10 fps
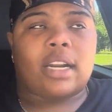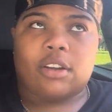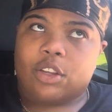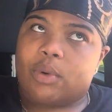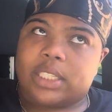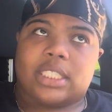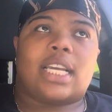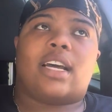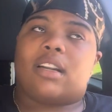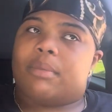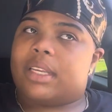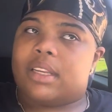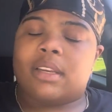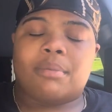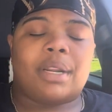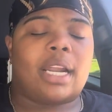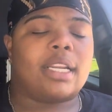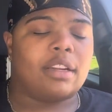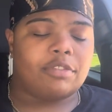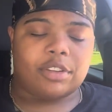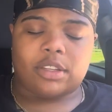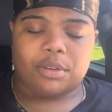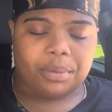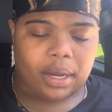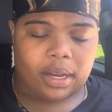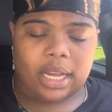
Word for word: know you watching down on me, but I did it for you, ma.